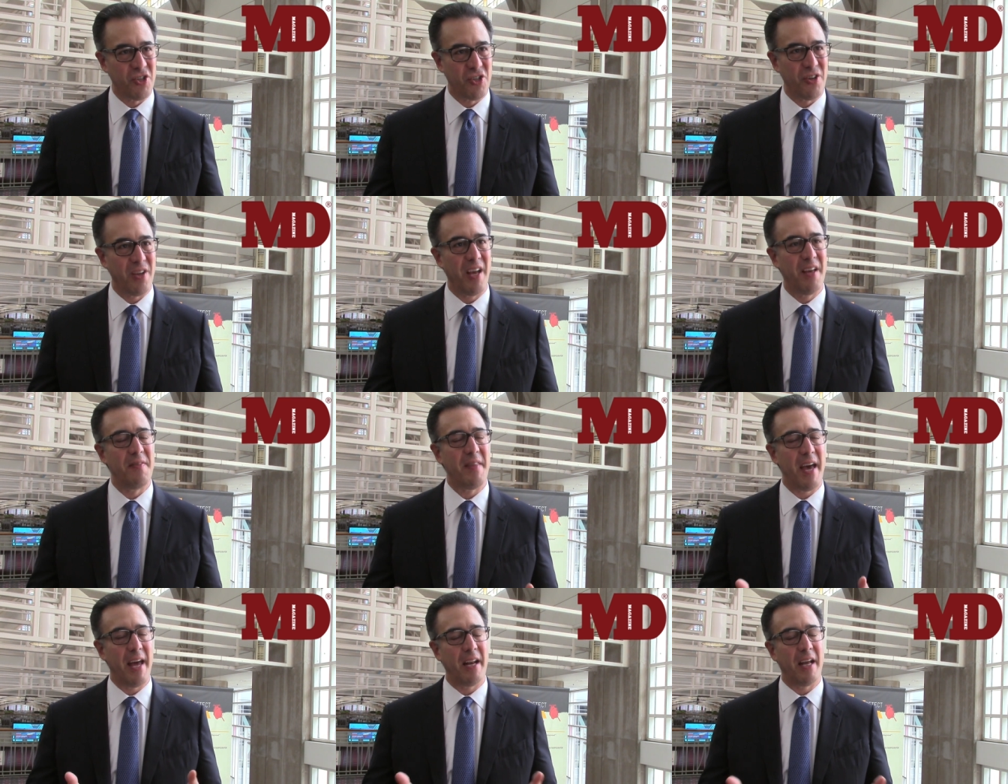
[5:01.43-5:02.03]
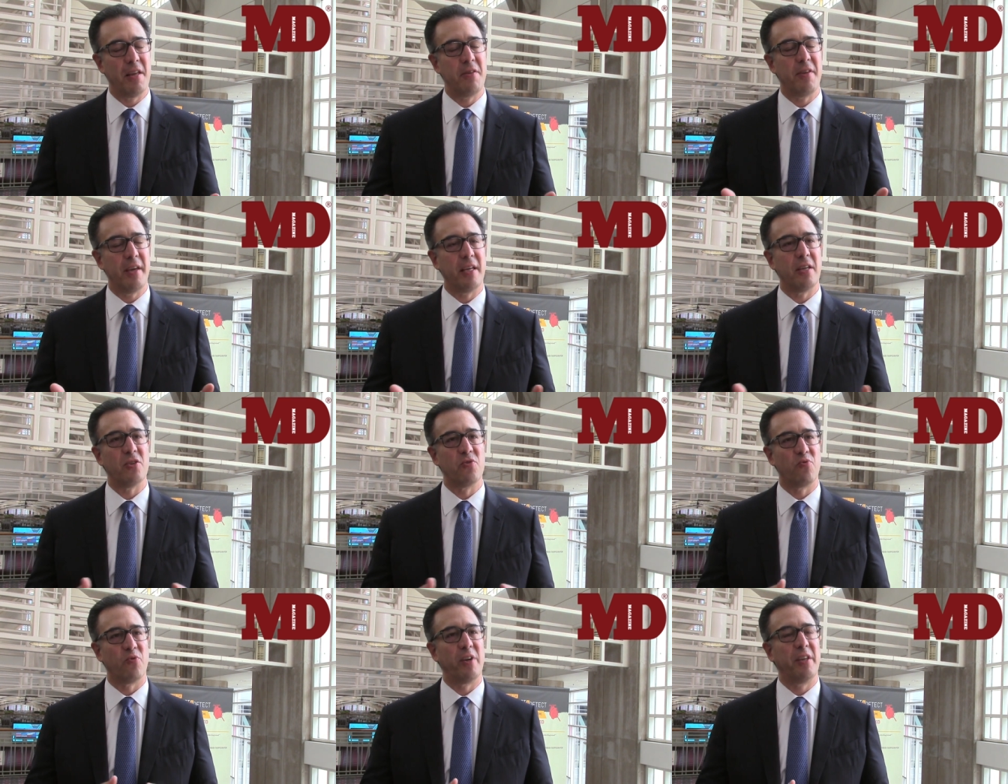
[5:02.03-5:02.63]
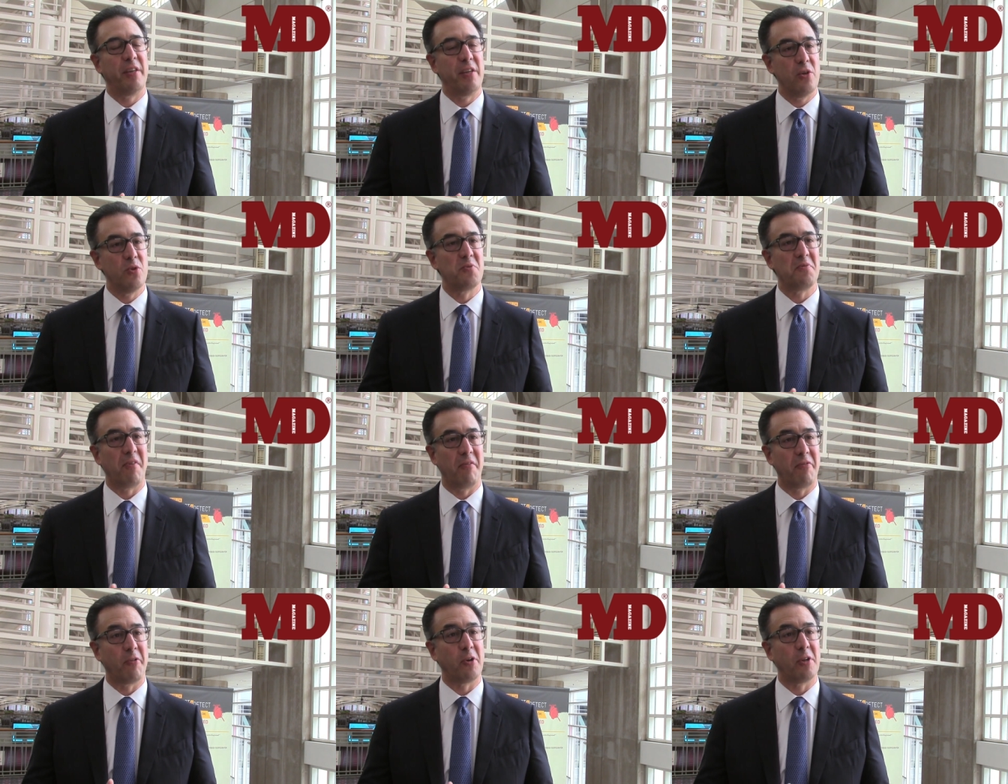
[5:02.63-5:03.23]
And that I think is really
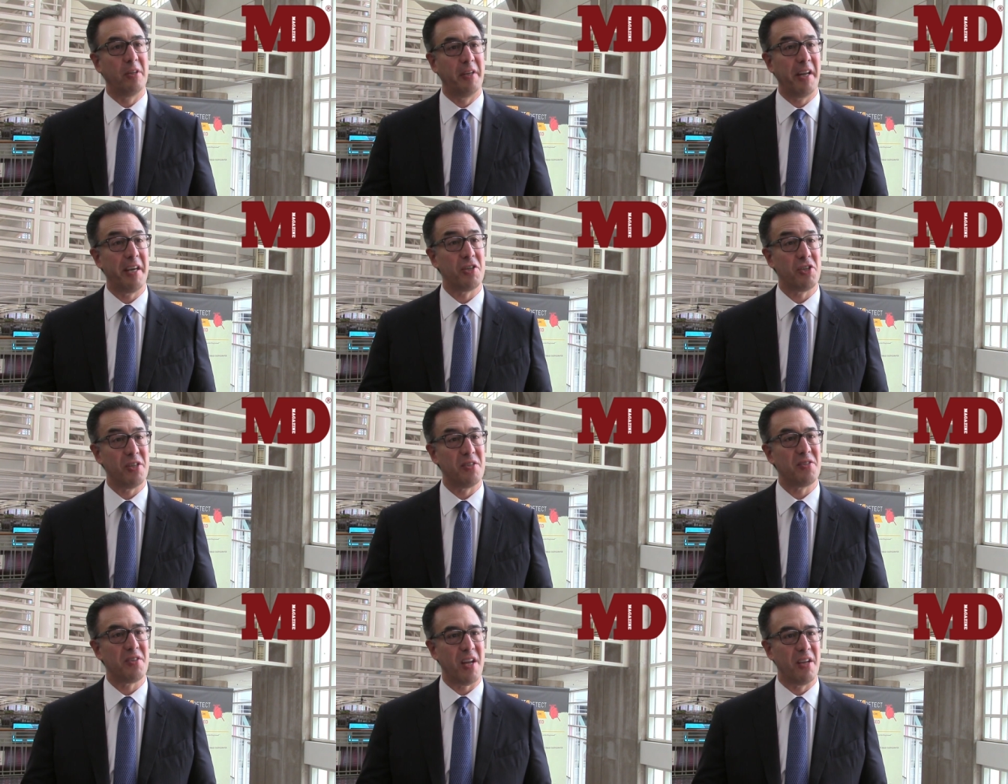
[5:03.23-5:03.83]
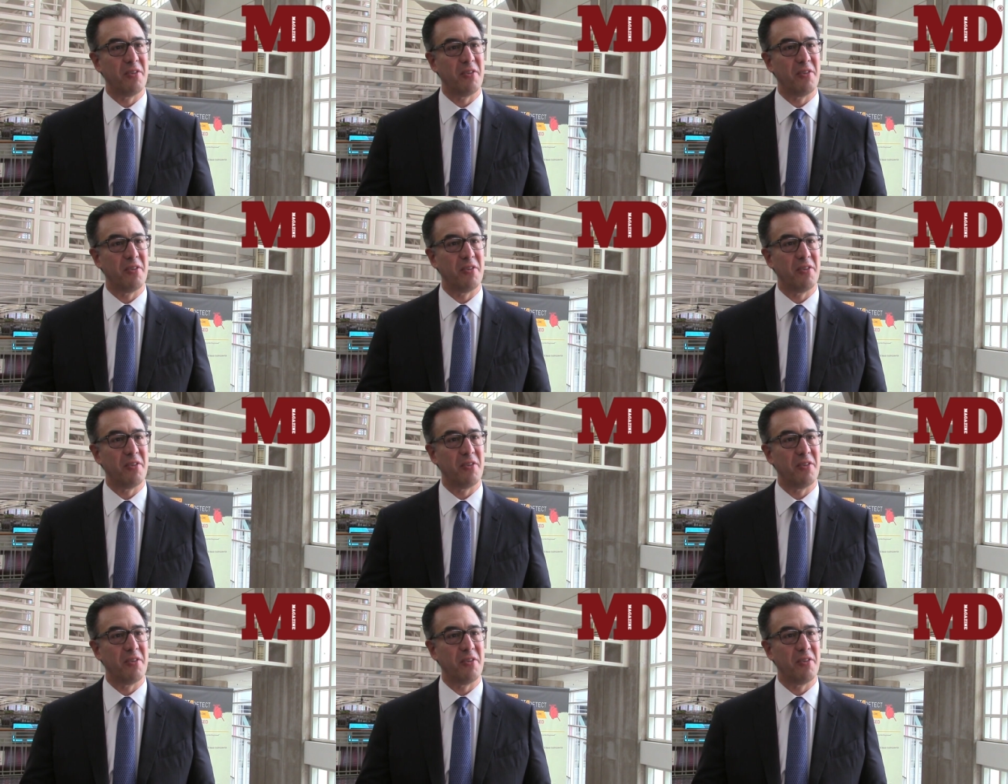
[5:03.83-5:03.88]
useful for clinicians to